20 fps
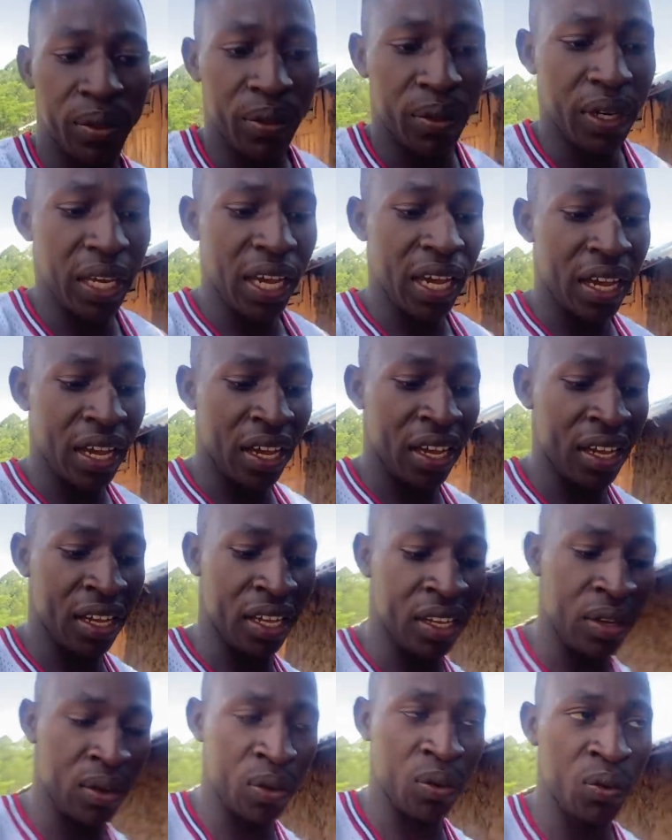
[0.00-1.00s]
where
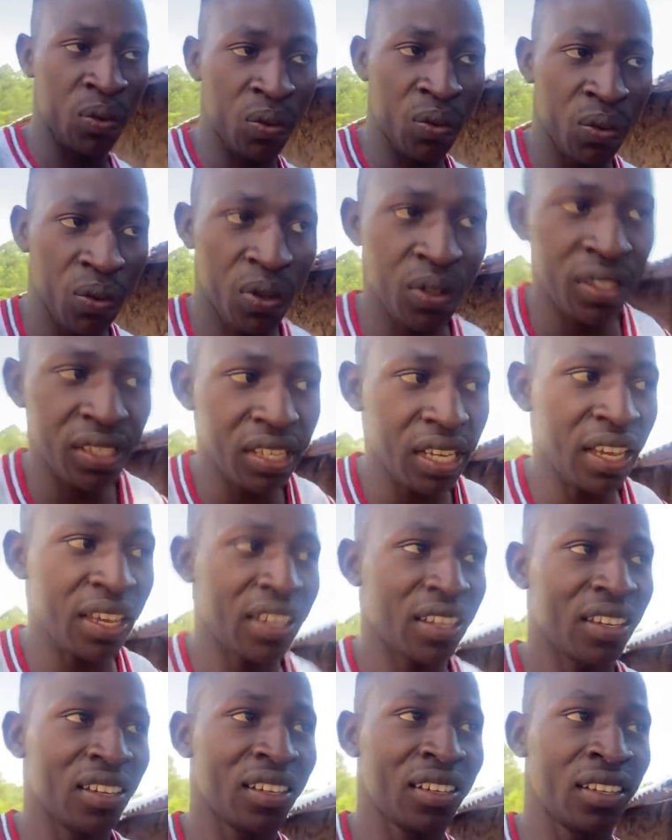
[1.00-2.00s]
was
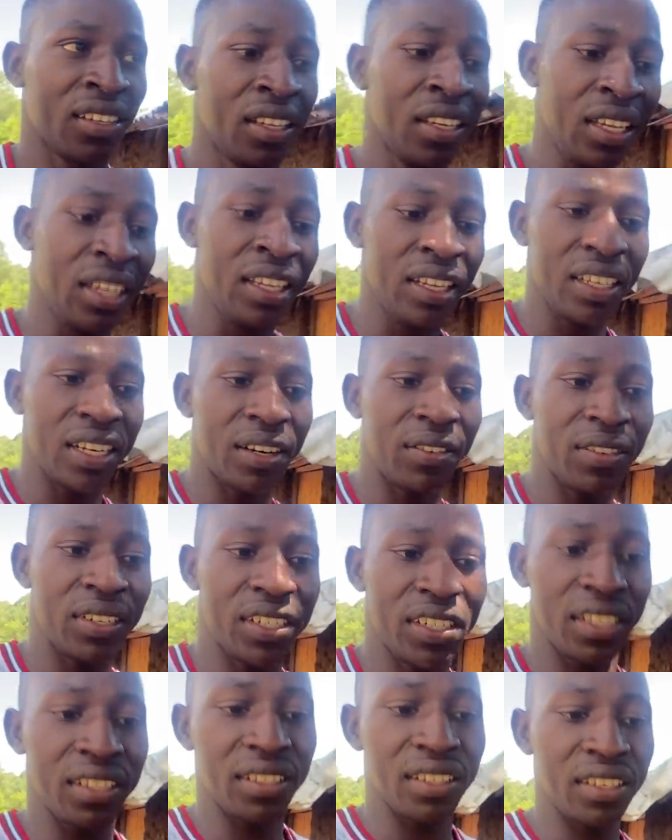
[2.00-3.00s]
I
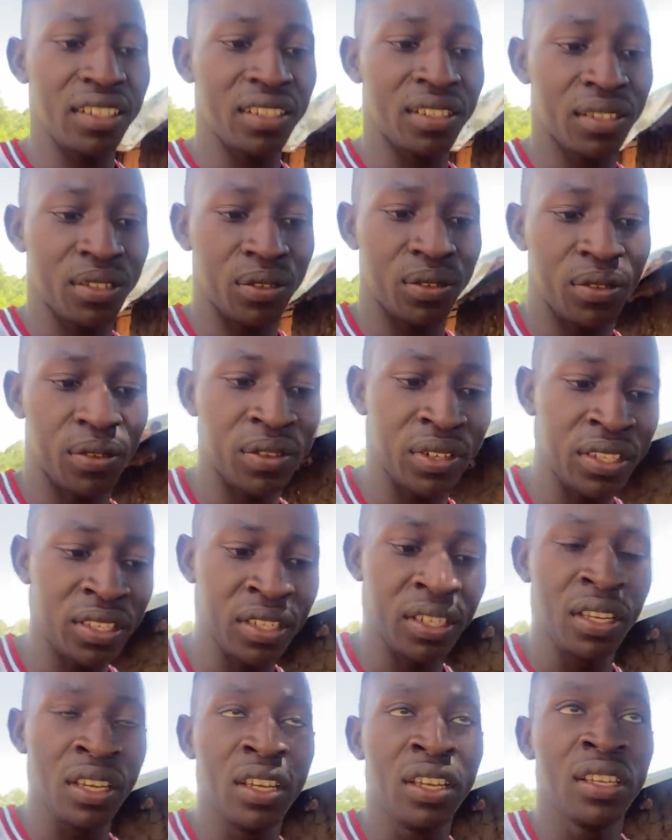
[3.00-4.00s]
narrating this story?
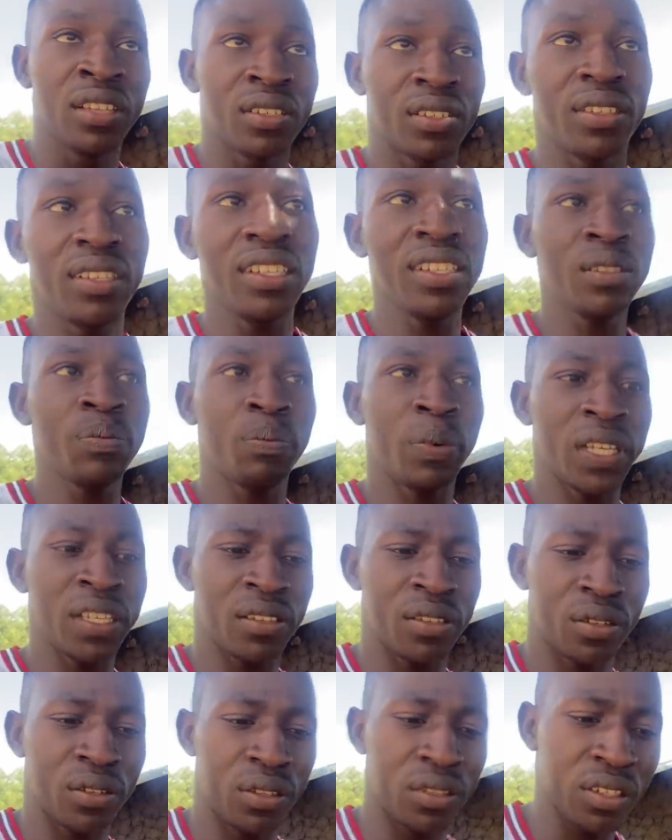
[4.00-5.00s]
So this
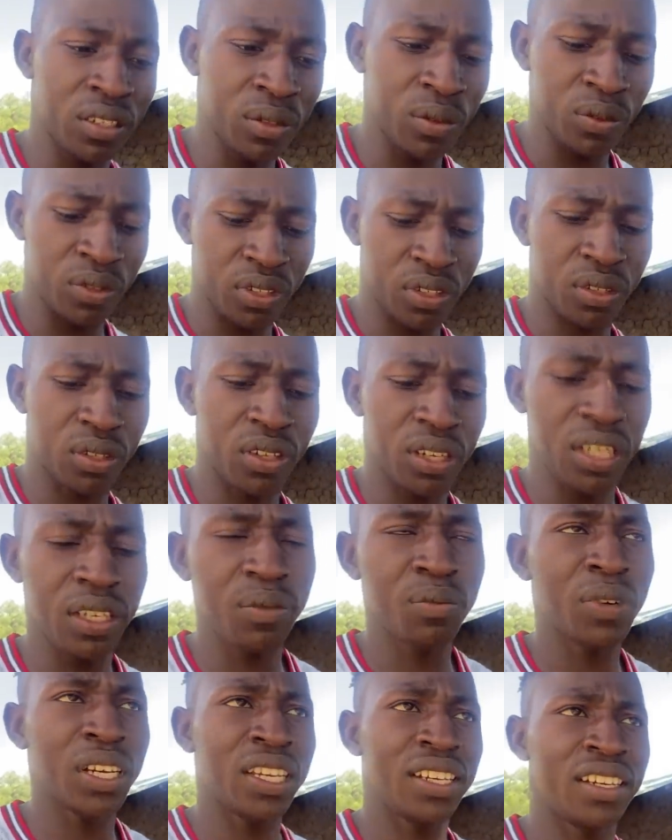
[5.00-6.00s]
person was calling
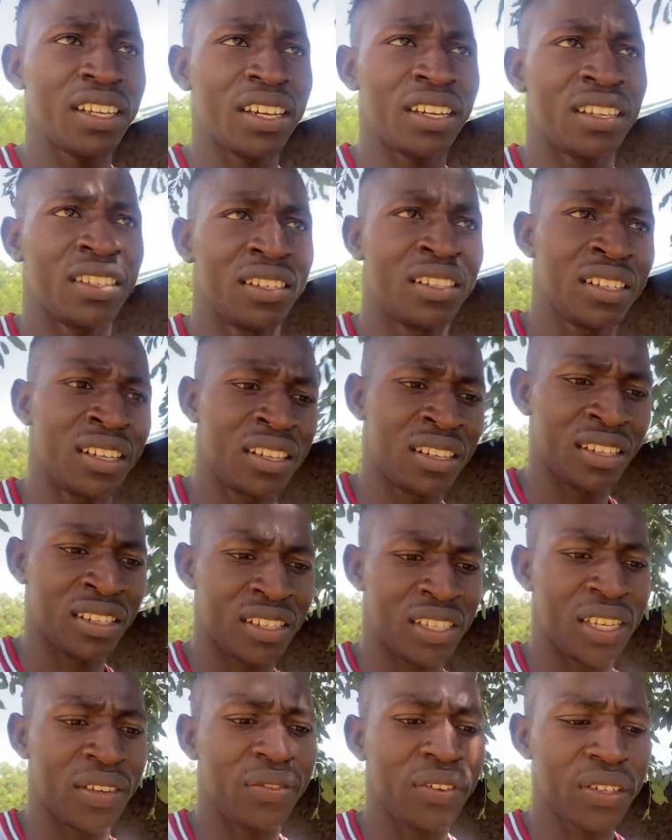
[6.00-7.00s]
my dad
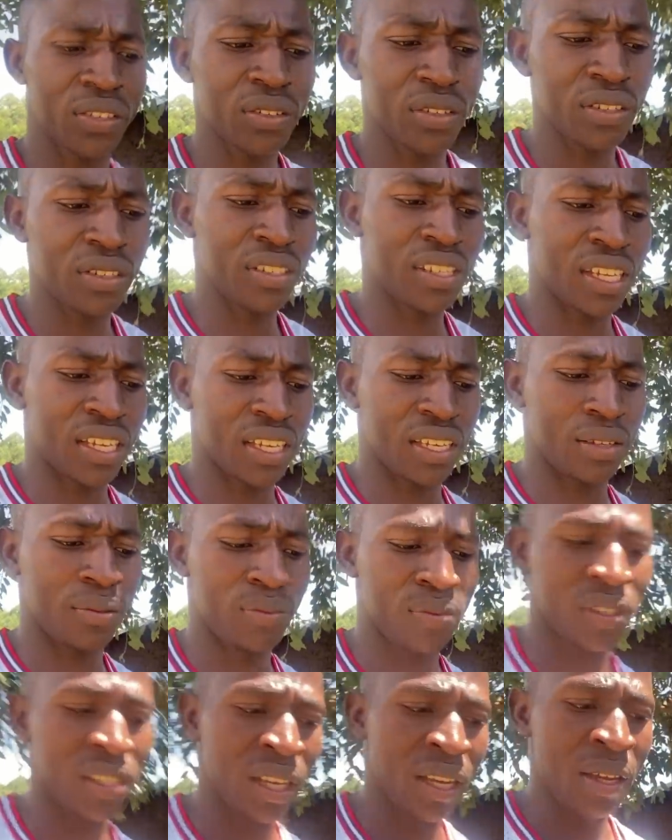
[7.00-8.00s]
several
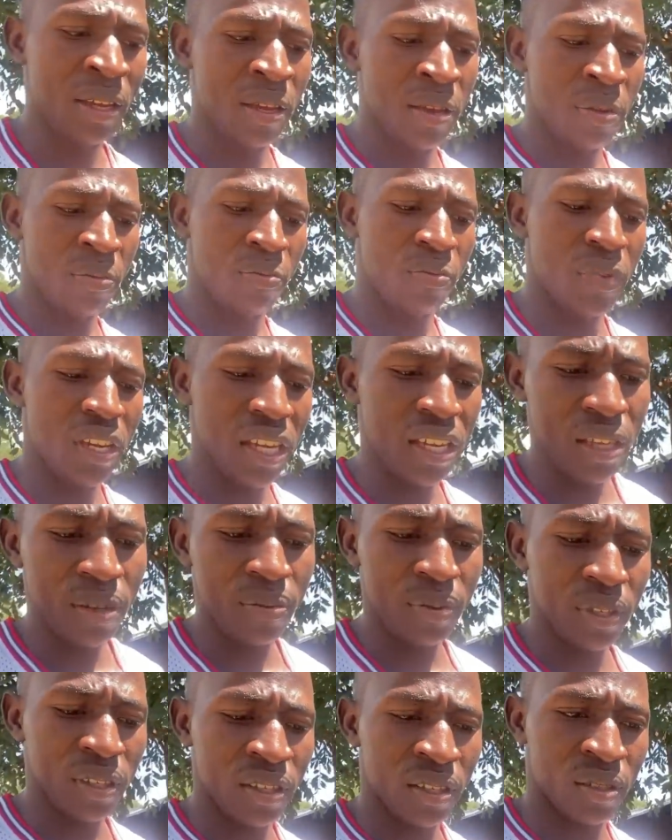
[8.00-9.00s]
times,
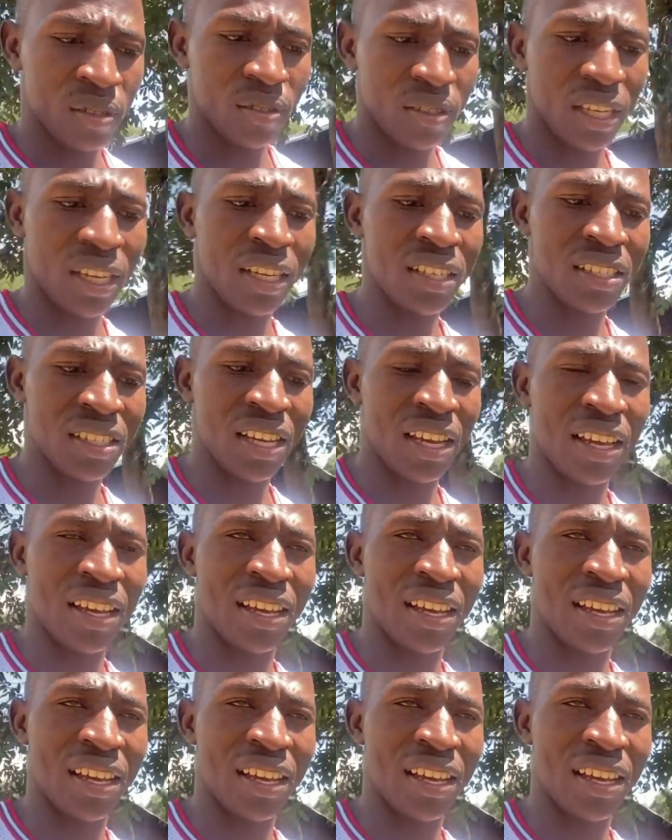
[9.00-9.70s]
maybe so that